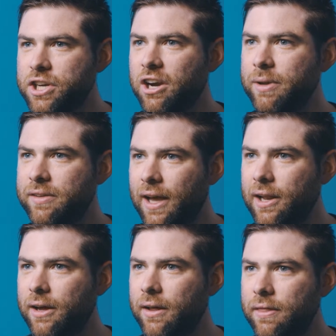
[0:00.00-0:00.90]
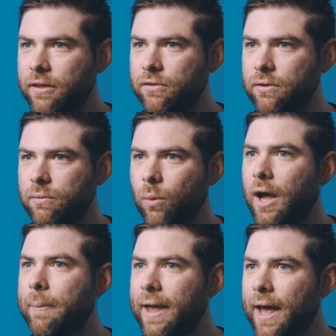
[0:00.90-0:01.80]
Jeremy Deller, the sort of
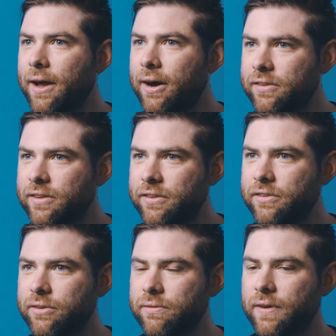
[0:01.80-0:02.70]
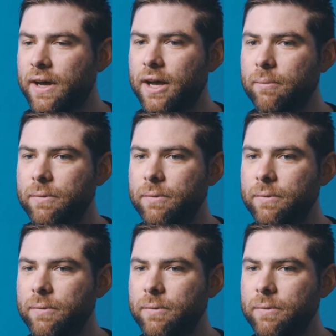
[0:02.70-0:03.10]
YBA artist of the